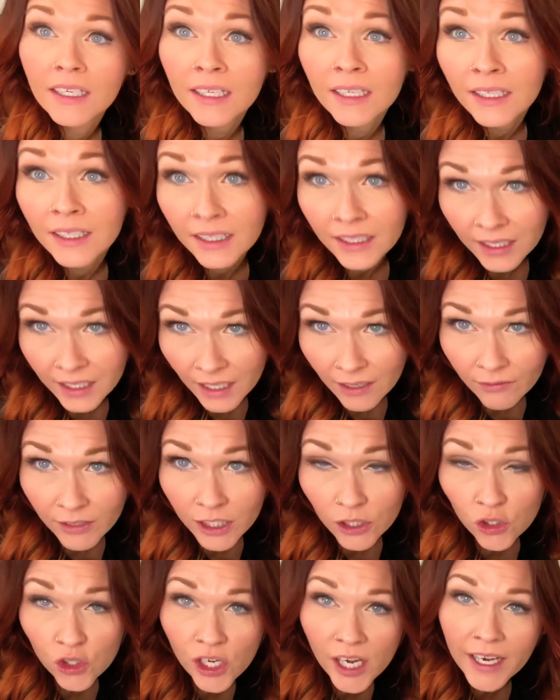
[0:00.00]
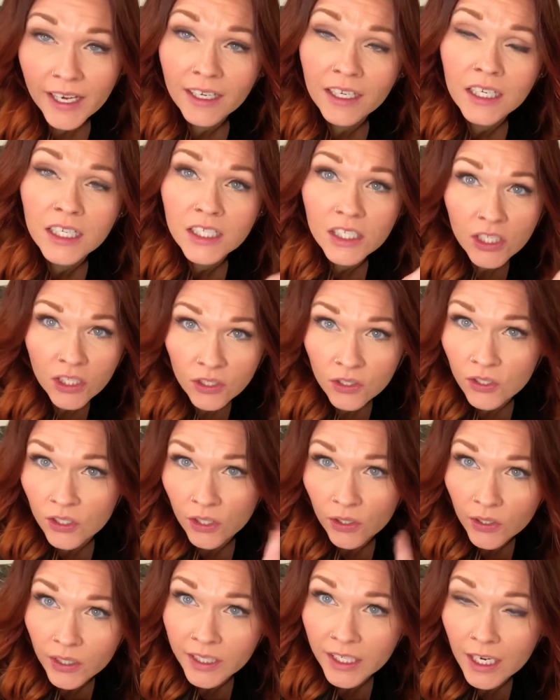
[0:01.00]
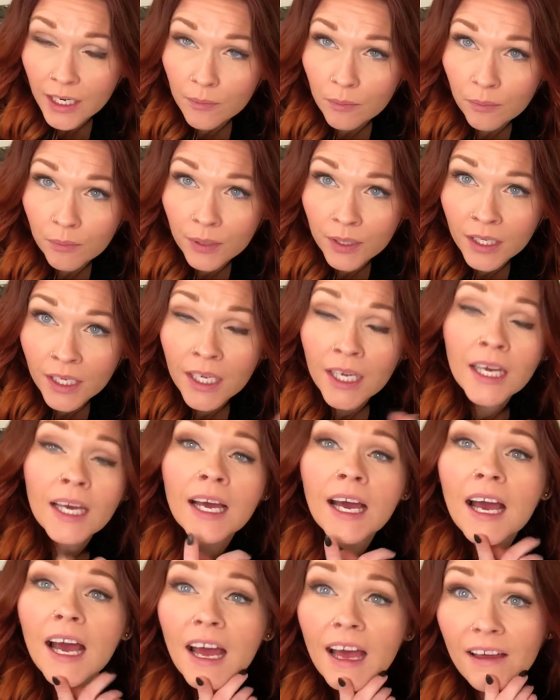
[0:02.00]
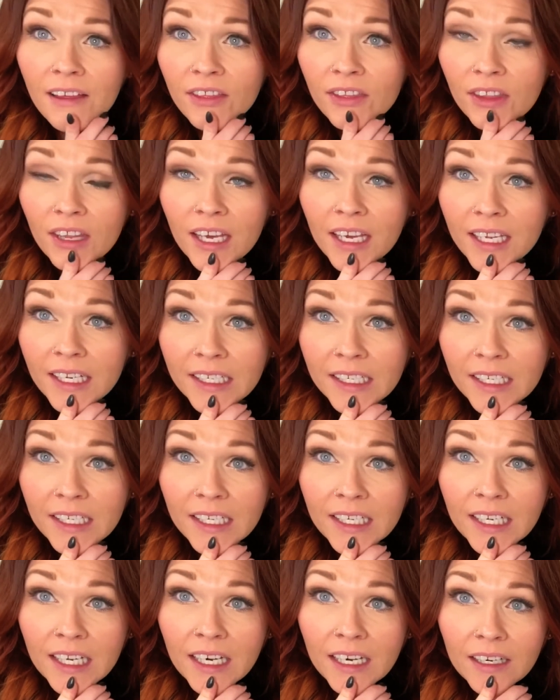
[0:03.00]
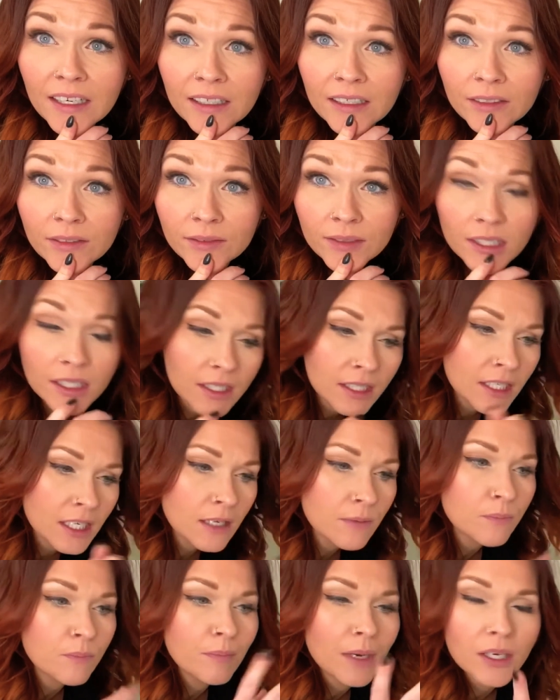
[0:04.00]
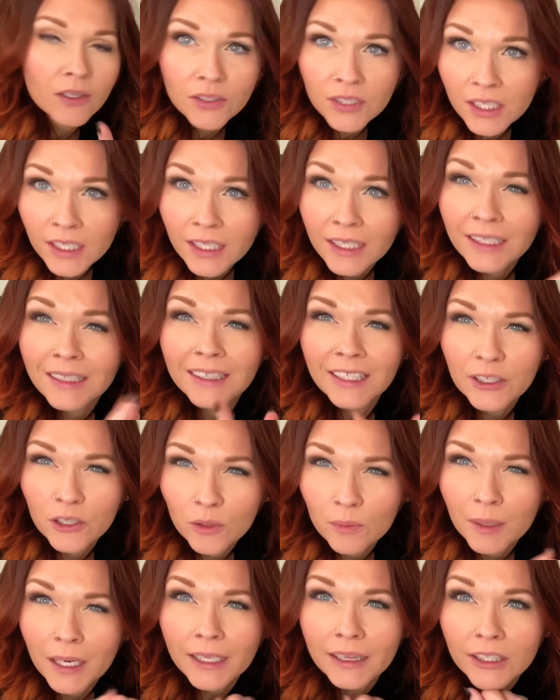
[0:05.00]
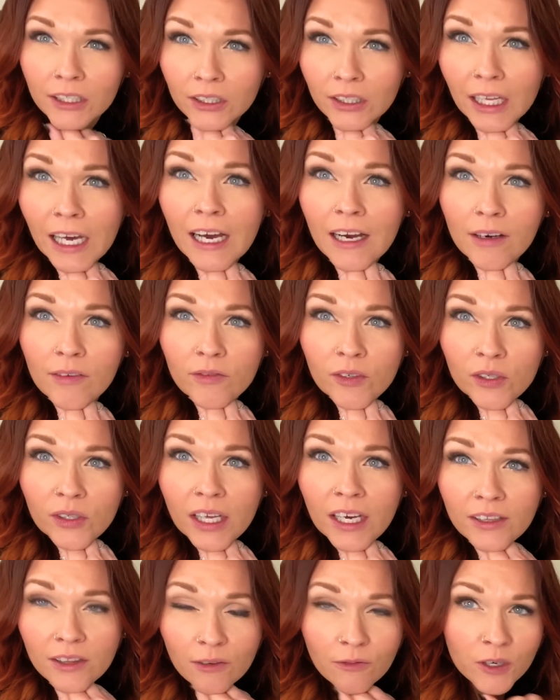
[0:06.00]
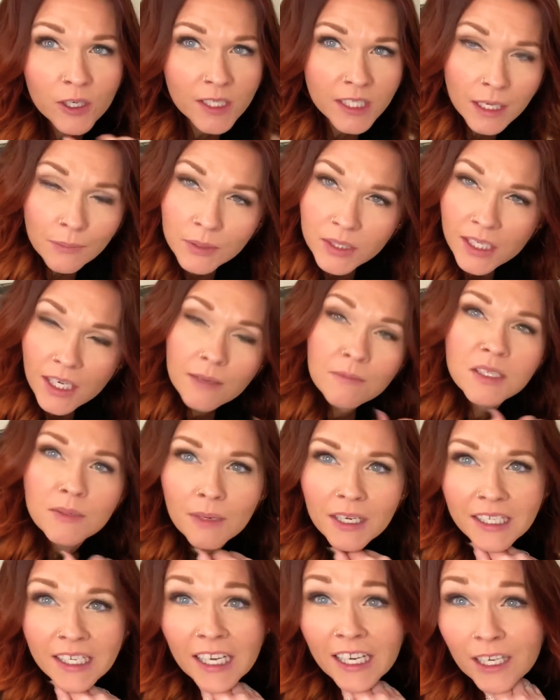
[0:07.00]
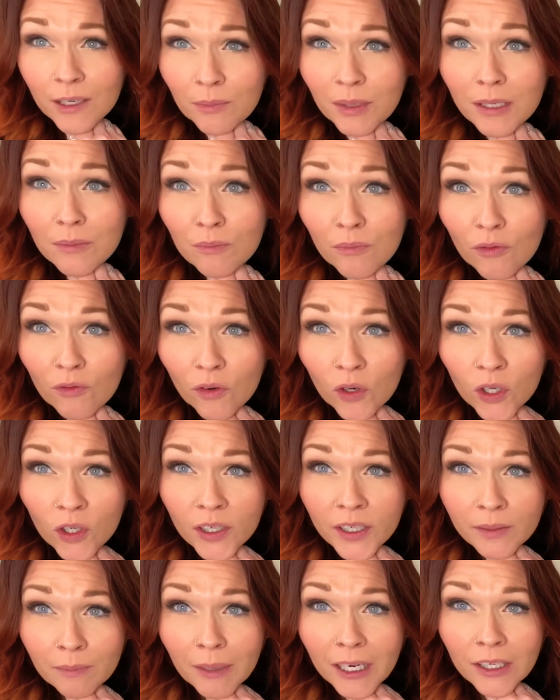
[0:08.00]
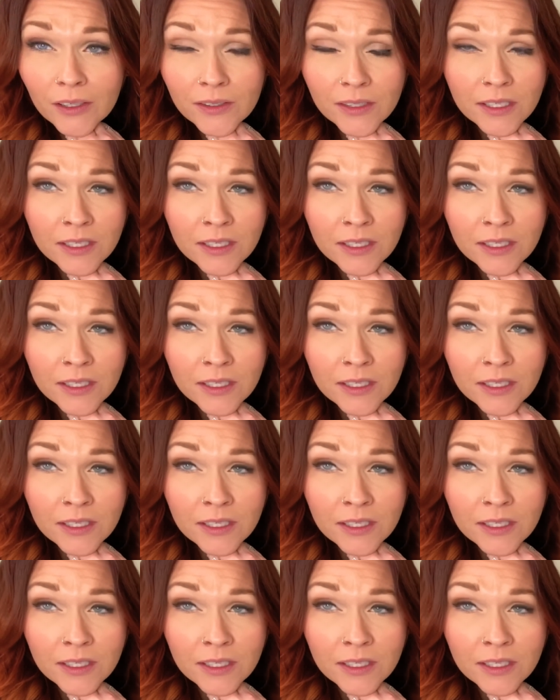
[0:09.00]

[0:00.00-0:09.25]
Give it a check, stir it up, and then keep melting little by little after that. The first couple times may take a bit before it melts.